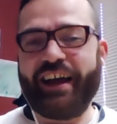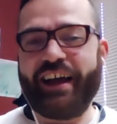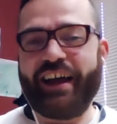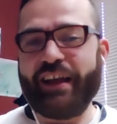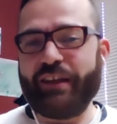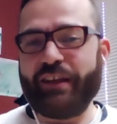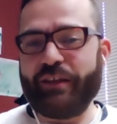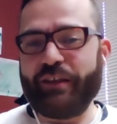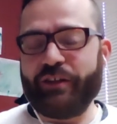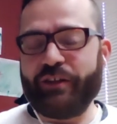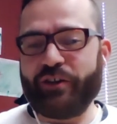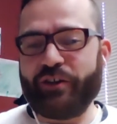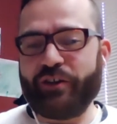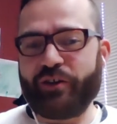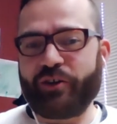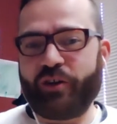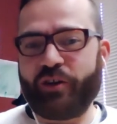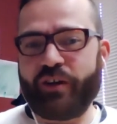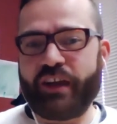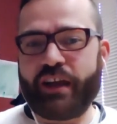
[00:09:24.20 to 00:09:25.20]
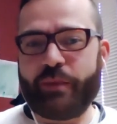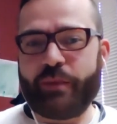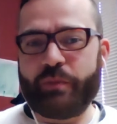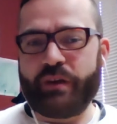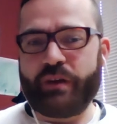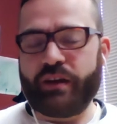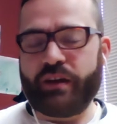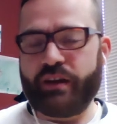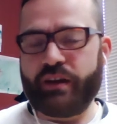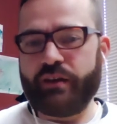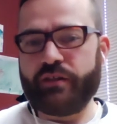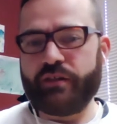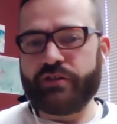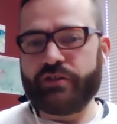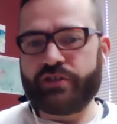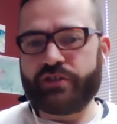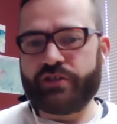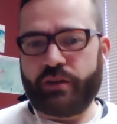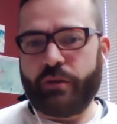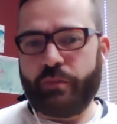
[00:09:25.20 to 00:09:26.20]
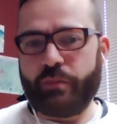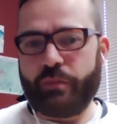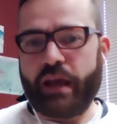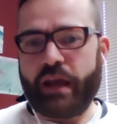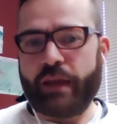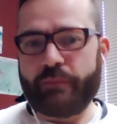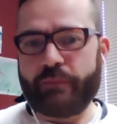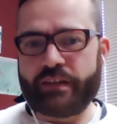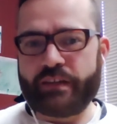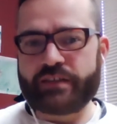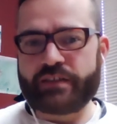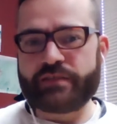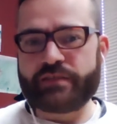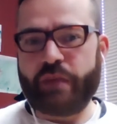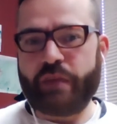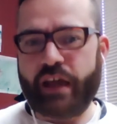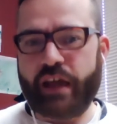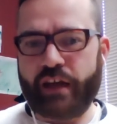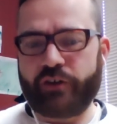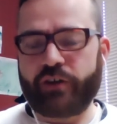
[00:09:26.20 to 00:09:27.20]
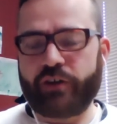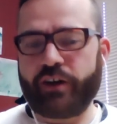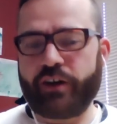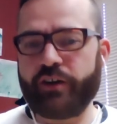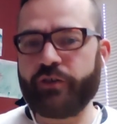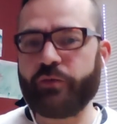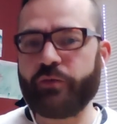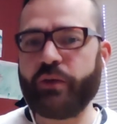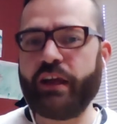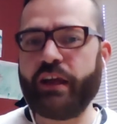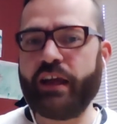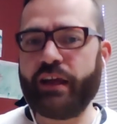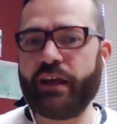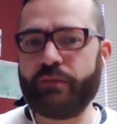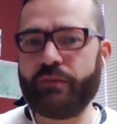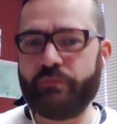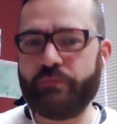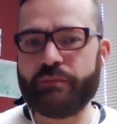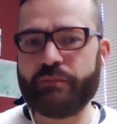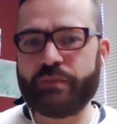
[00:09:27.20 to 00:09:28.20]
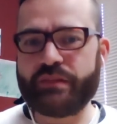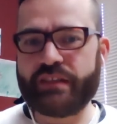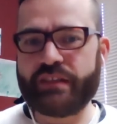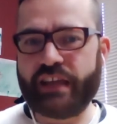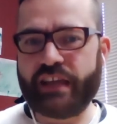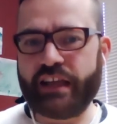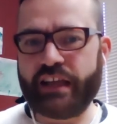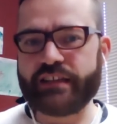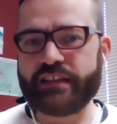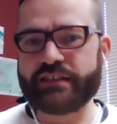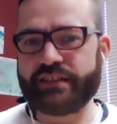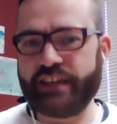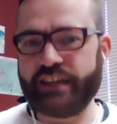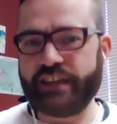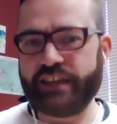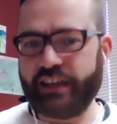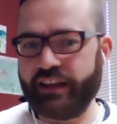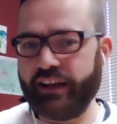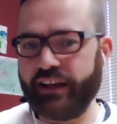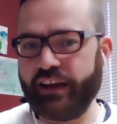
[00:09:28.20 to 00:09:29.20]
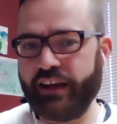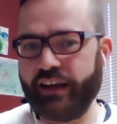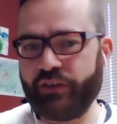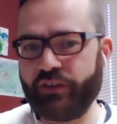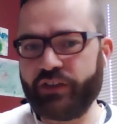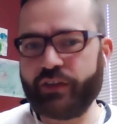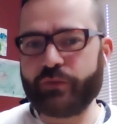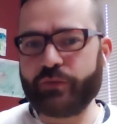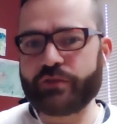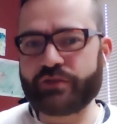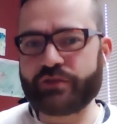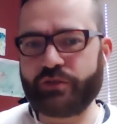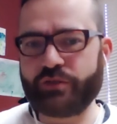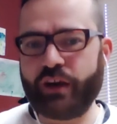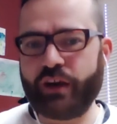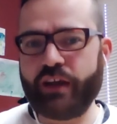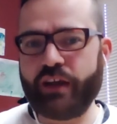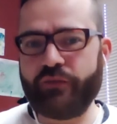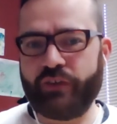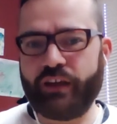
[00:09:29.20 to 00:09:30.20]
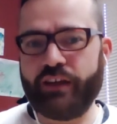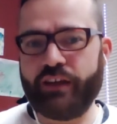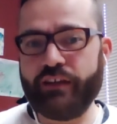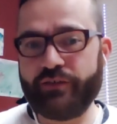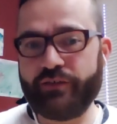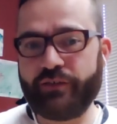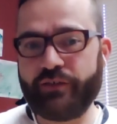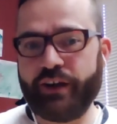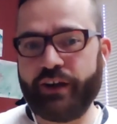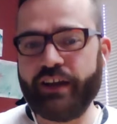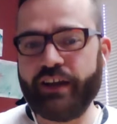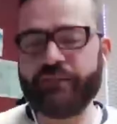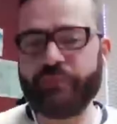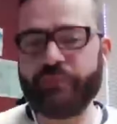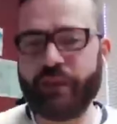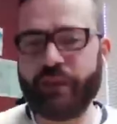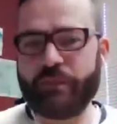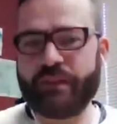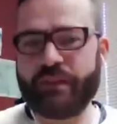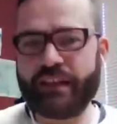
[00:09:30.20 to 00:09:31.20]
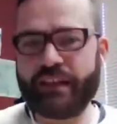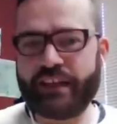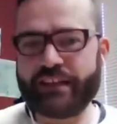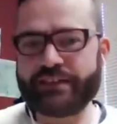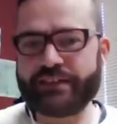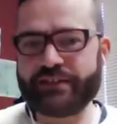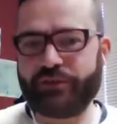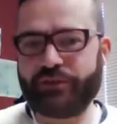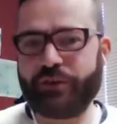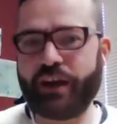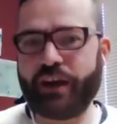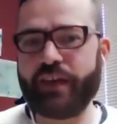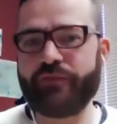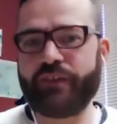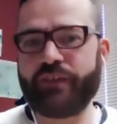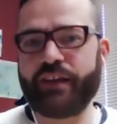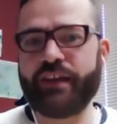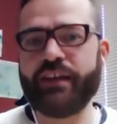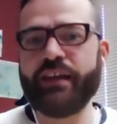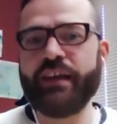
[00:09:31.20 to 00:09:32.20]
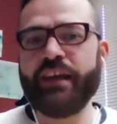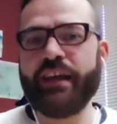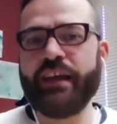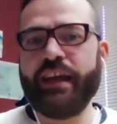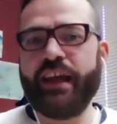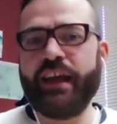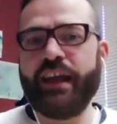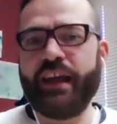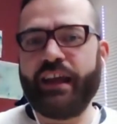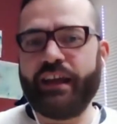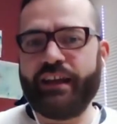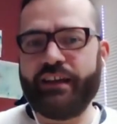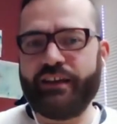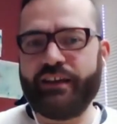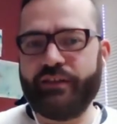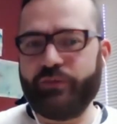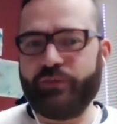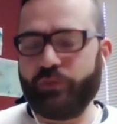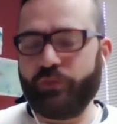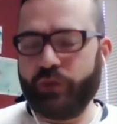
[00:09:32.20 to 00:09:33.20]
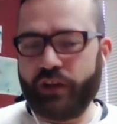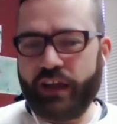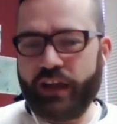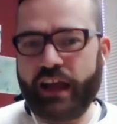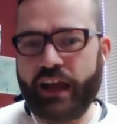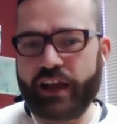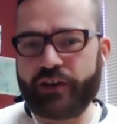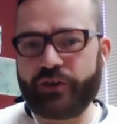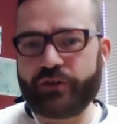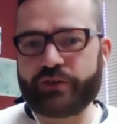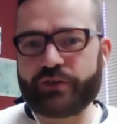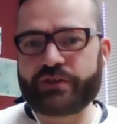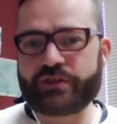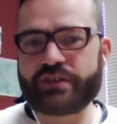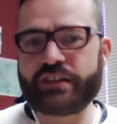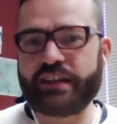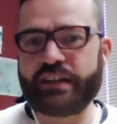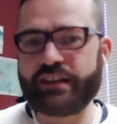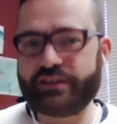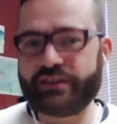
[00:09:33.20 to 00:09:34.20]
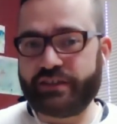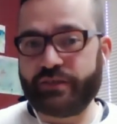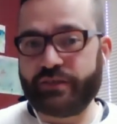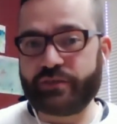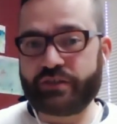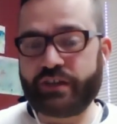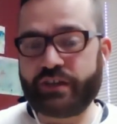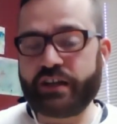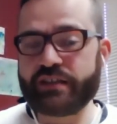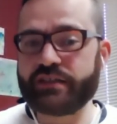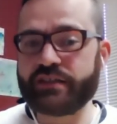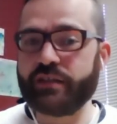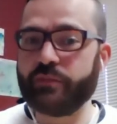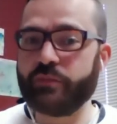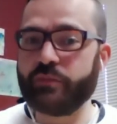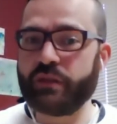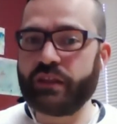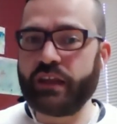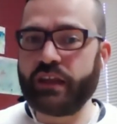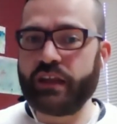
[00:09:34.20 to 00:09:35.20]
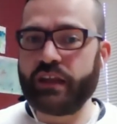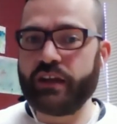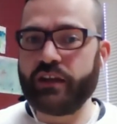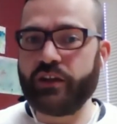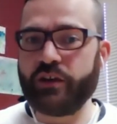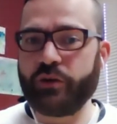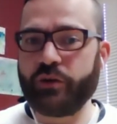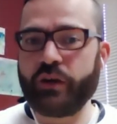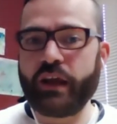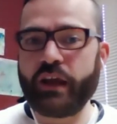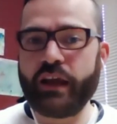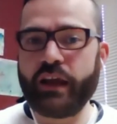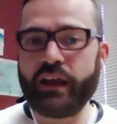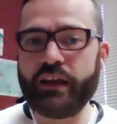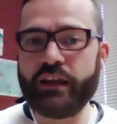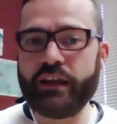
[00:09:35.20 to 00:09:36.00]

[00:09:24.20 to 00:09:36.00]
you know, growing up in a German Baptist background, we had meat and potatoes and everything was gravy, right? Meat, potatoes, and gravy. And when you had all those things, that was awesome. But then, you know, when I